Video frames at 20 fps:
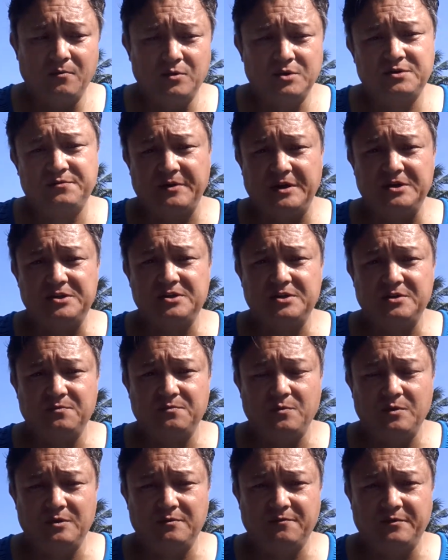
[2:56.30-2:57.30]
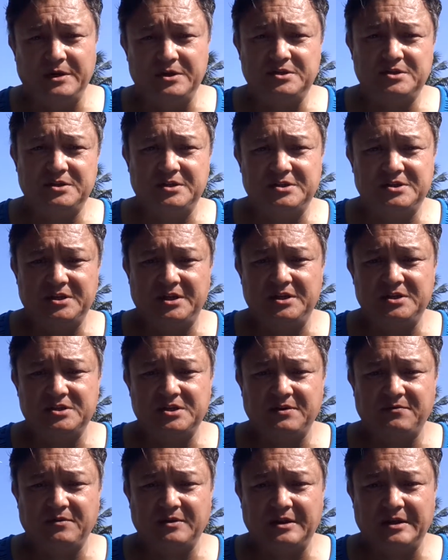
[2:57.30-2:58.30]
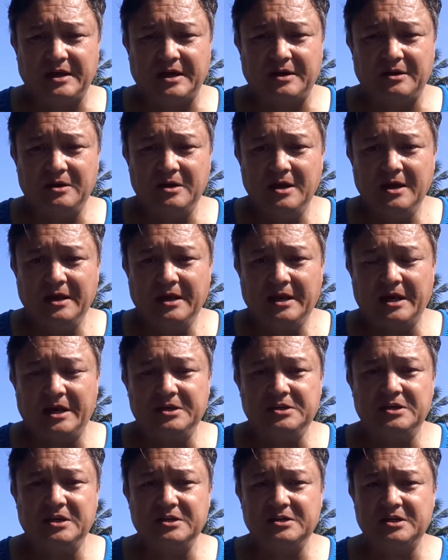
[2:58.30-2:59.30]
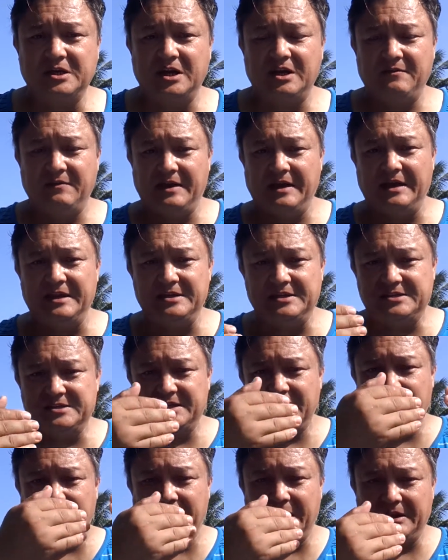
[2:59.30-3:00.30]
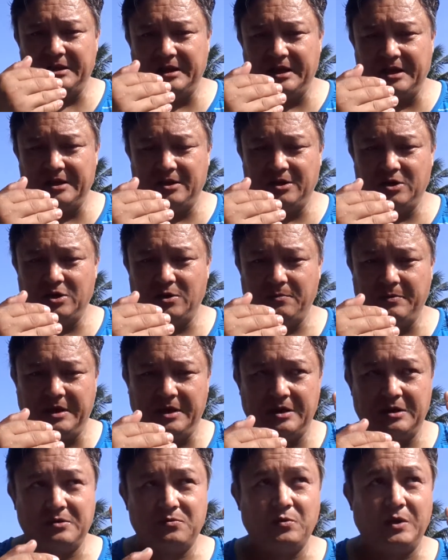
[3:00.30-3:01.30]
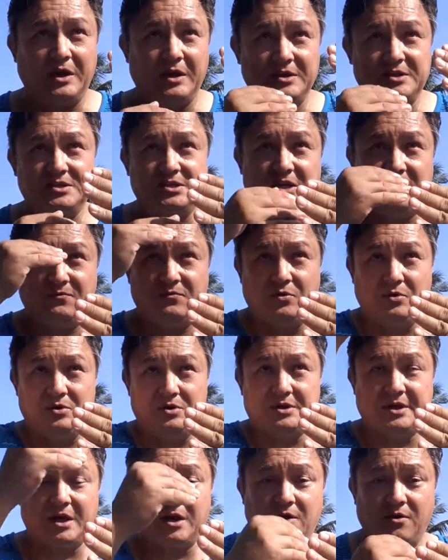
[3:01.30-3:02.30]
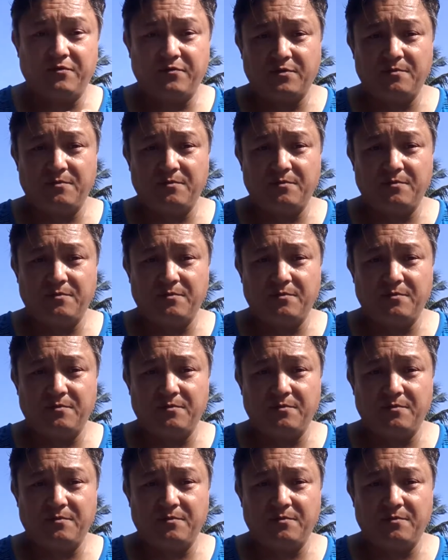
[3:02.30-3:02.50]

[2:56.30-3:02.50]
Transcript: which faces the sea, stuff like that. Can Tho is kind of inland a little bit. We can see Vung Tau